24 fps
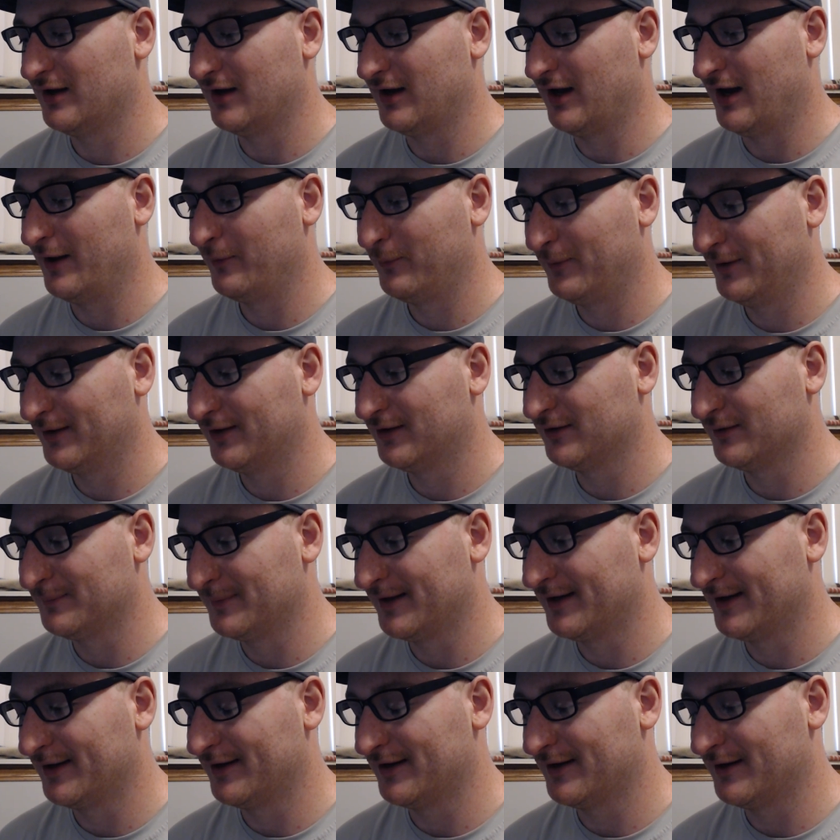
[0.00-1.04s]
I will
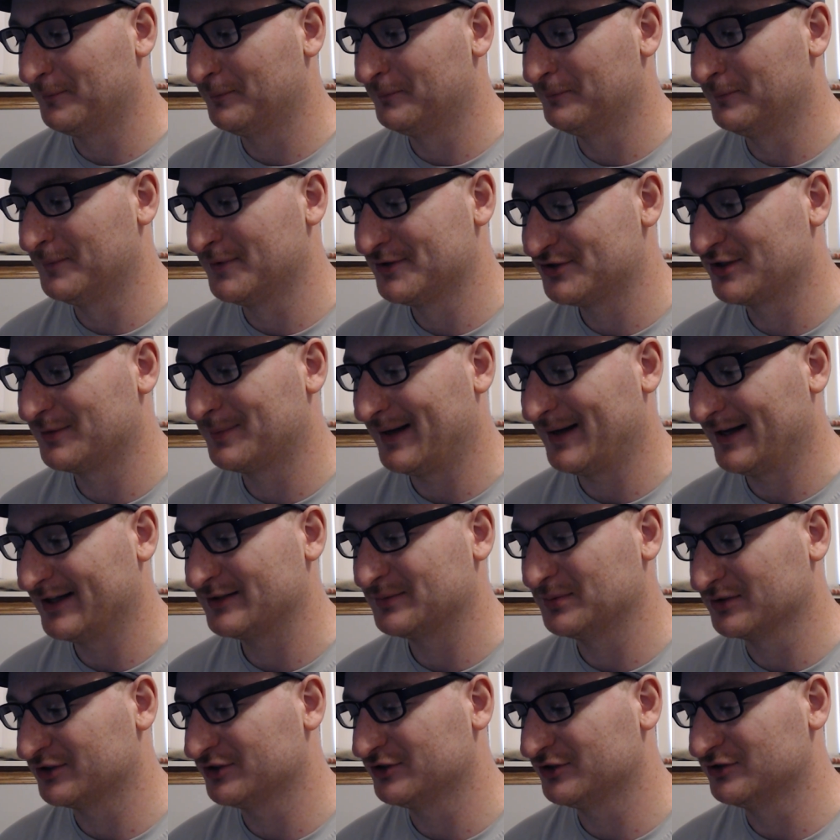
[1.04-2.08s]
admit, Mission
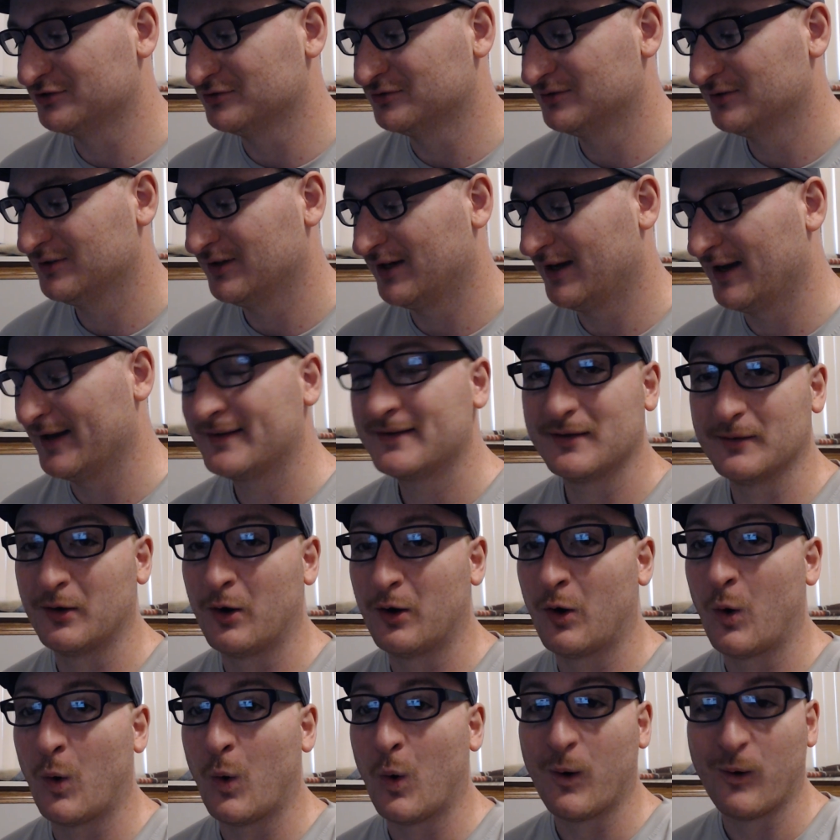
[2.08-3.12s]
Impossible 2, it's a
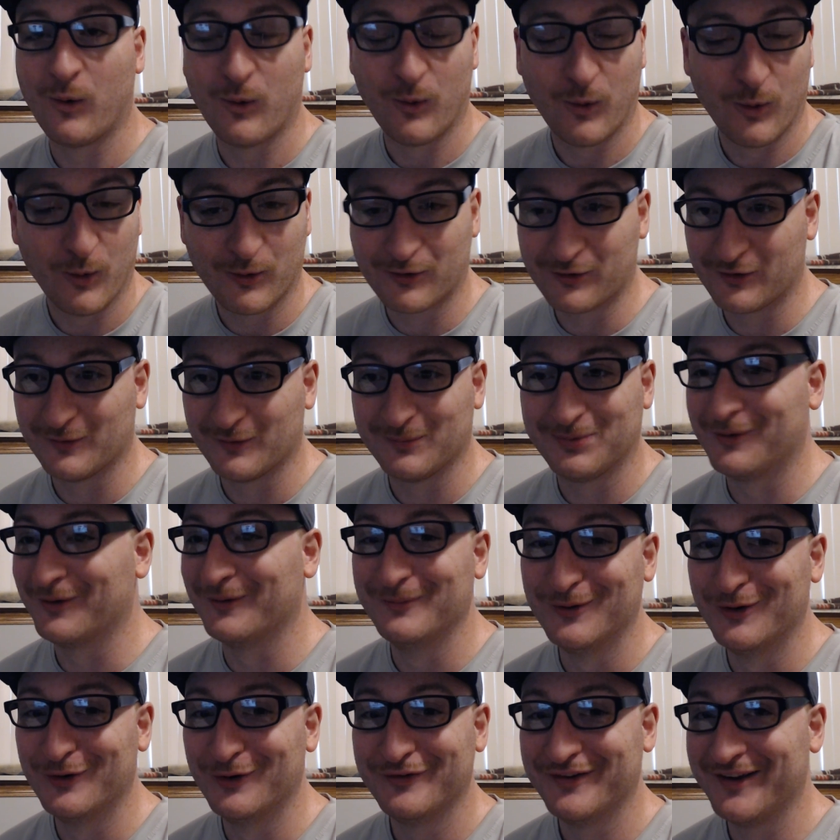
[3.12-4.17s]
horrible
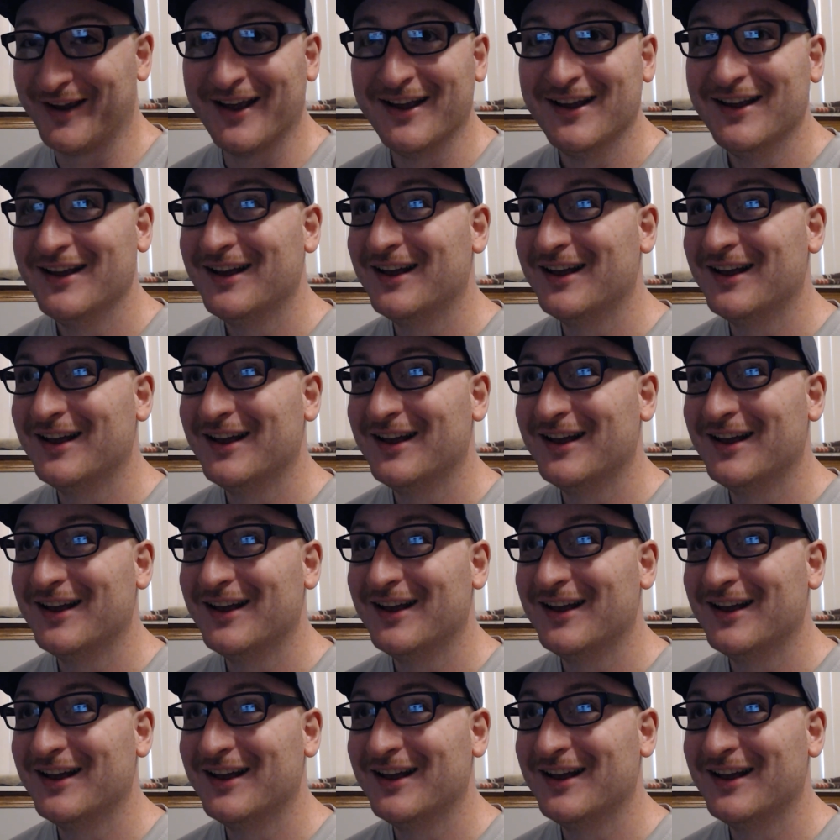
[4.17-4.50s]
movie.